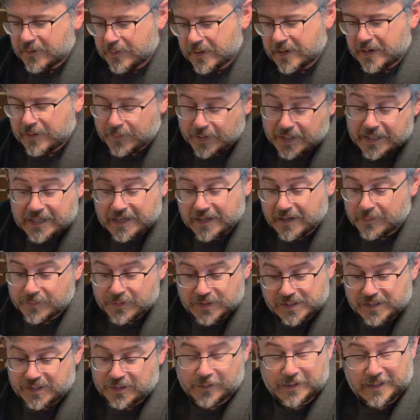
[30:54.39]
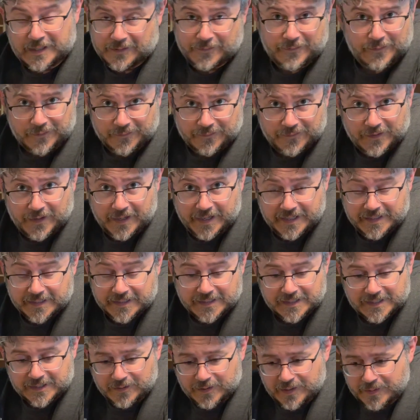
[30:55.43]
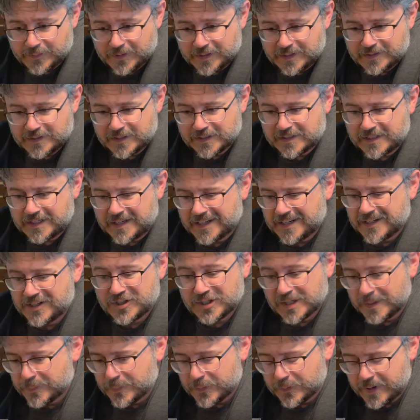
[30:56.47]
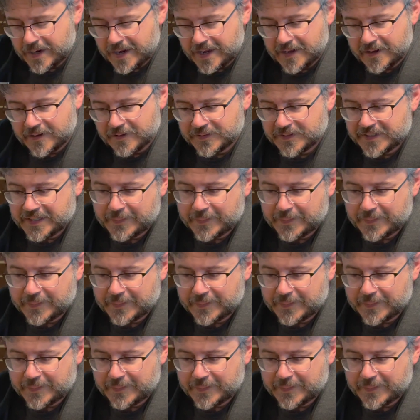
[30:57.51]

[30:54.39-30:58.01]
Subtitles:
Right now I'm just doing it for fun, so I'm gonna just kind of jump around.